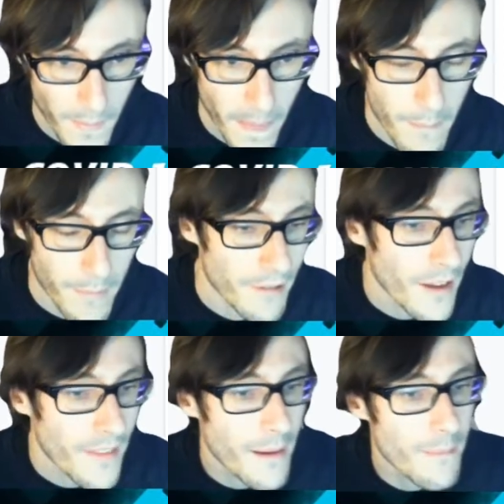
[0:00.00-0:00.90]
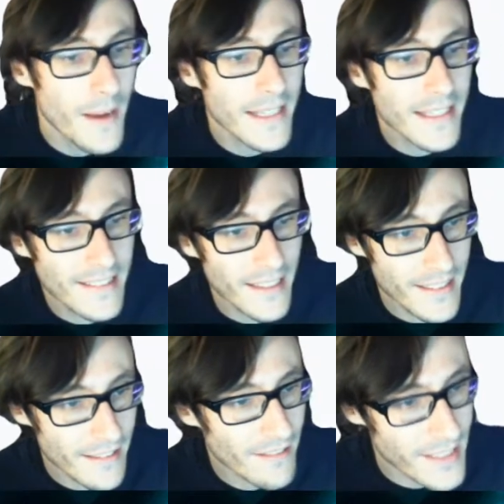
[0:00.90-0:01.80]
But there aren't that many
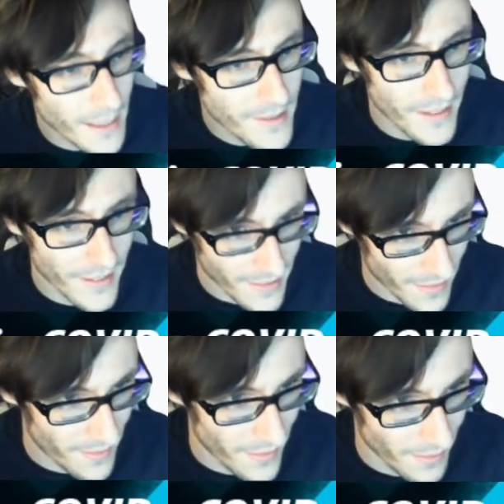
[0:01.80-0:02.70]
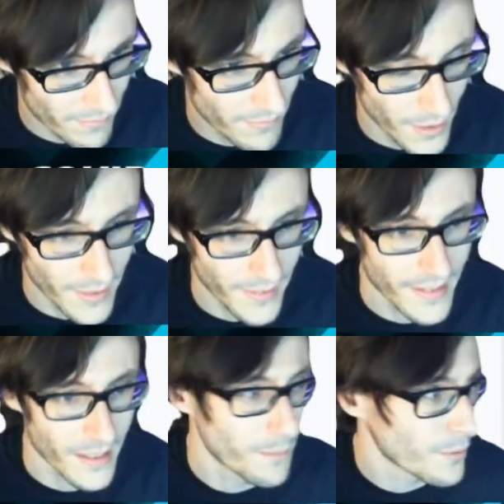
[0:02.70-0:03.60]
studies. There are some studies that look at
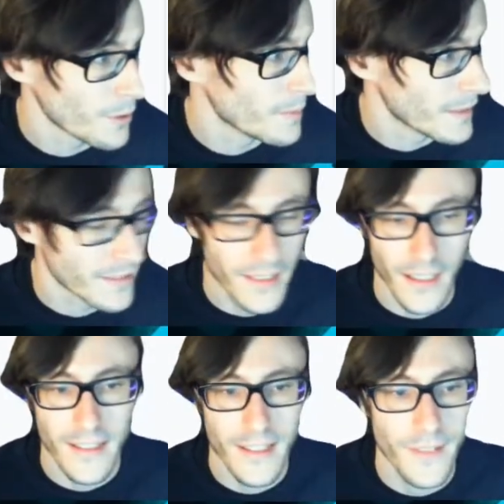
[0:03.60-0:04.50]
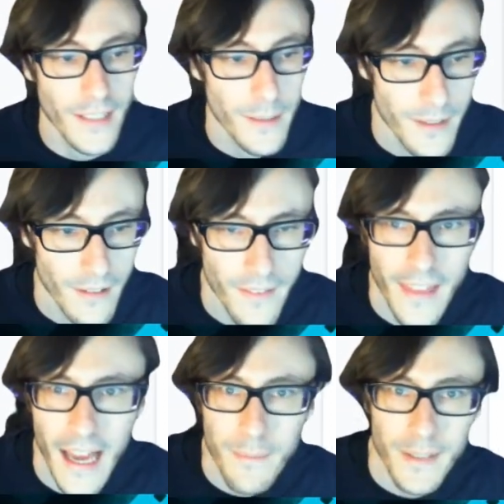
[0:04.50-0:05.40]
this like properly scientifically, but there aren't
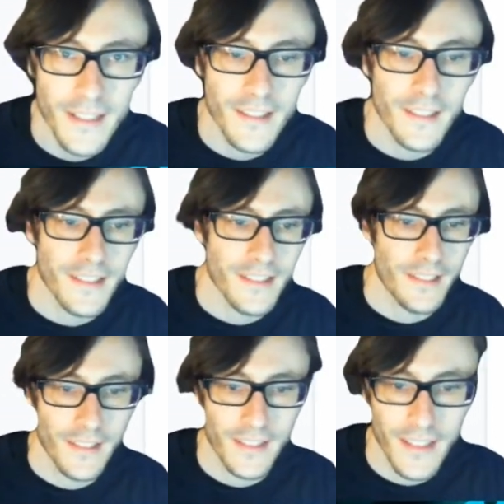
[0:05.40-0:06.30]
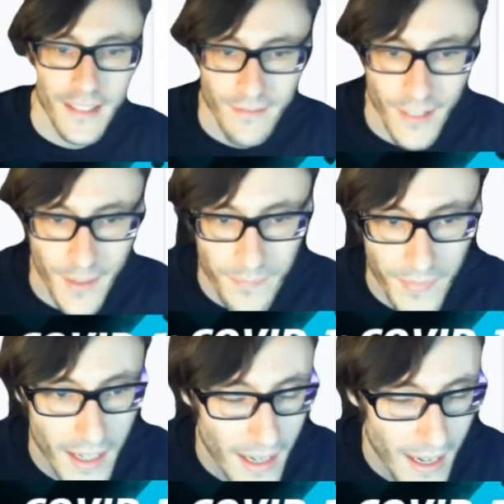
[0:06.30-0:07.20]
that many studies that look at this, right?
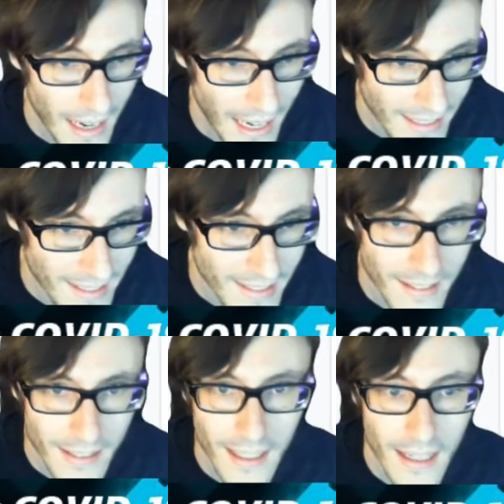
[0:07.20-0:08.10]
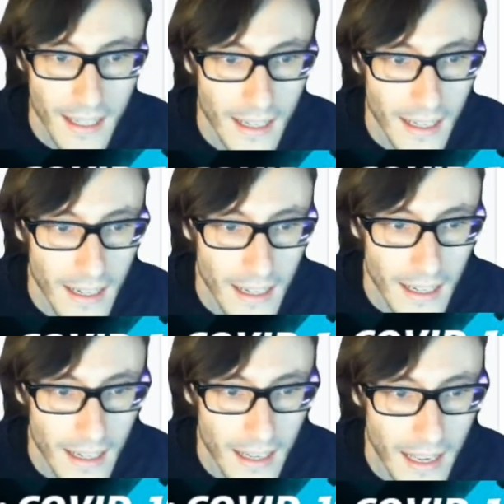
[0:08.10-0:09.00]
And
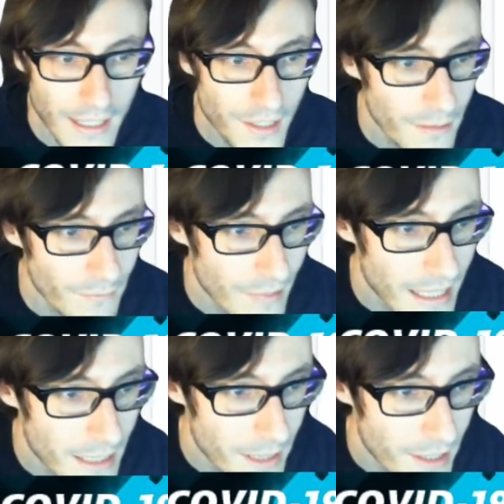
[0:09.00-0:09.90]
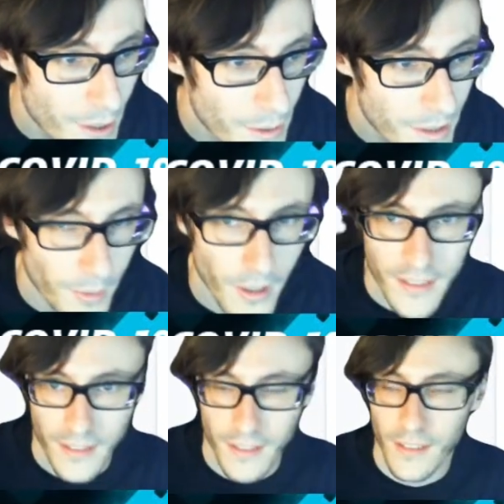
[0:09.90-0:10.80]
it shouldn't really be too
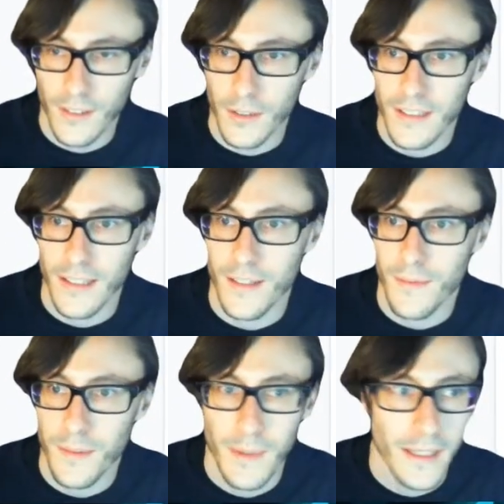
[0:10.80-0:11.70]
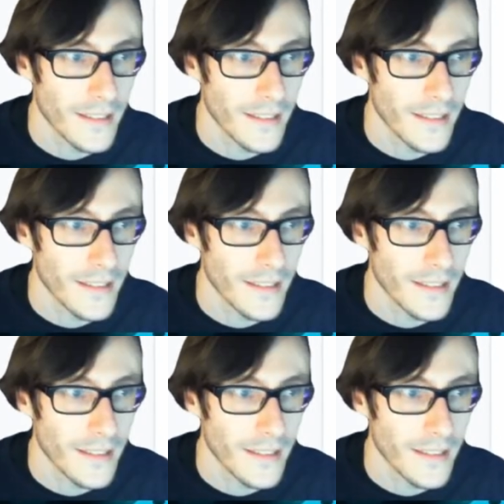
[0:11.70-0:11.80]
surprising that a dog's sense of smell